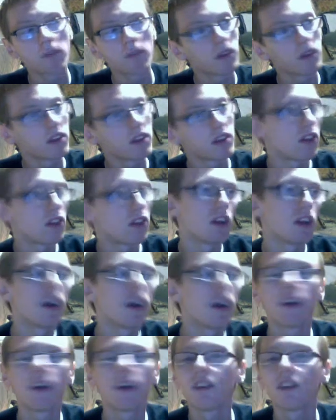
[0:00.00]
it's only
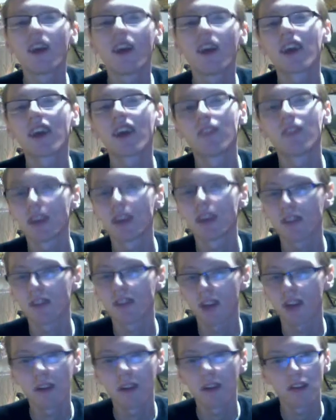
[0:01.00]
I can really
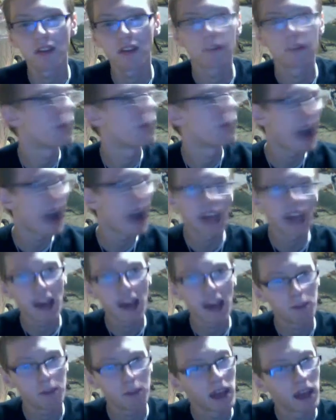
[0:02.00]
describe this as a
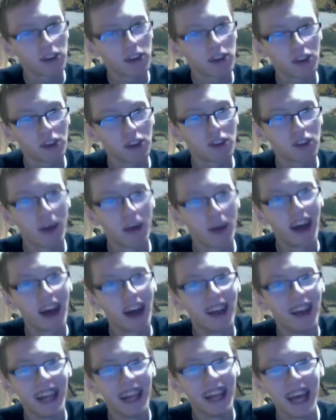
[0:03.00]
badass banishing spell.
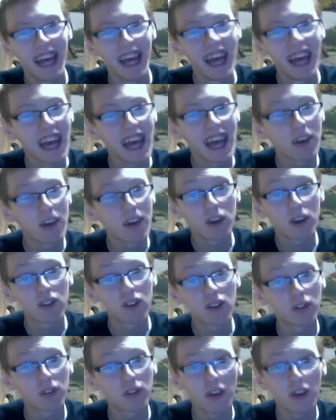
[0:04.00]

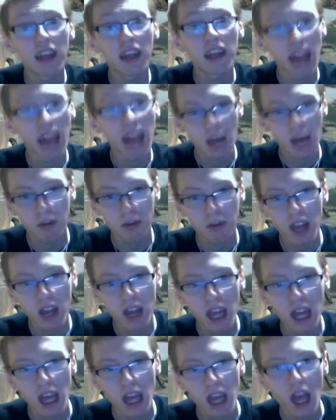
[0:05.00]
It's very
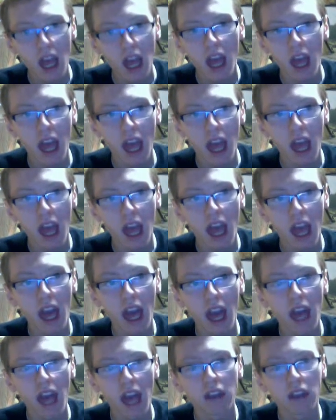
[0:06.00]
elaborate,
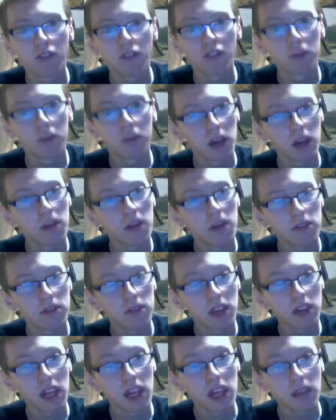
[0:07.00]
and from what I've
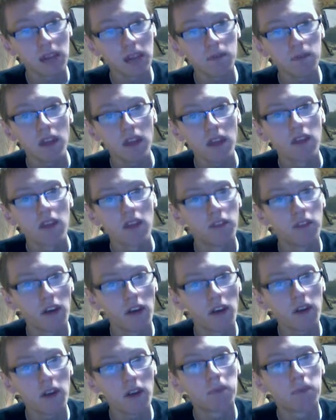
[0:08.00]
seen,
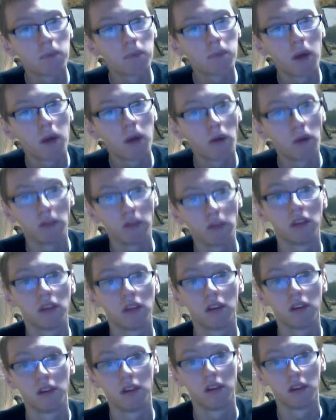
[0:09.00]
very potent.
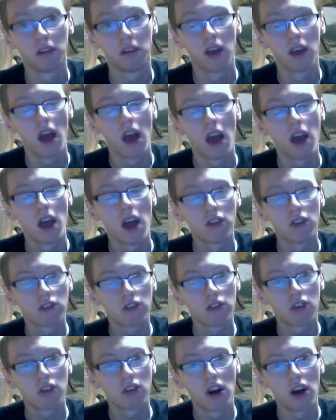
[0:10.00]

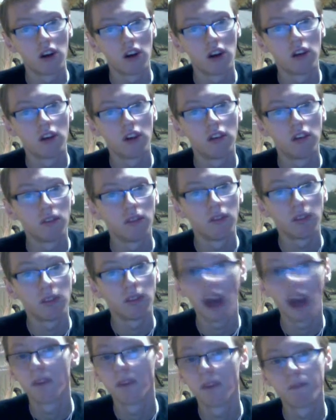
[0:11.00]
So,
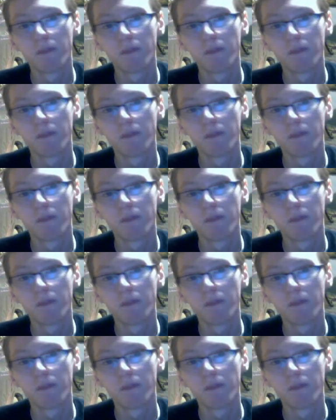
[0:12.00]
yeah.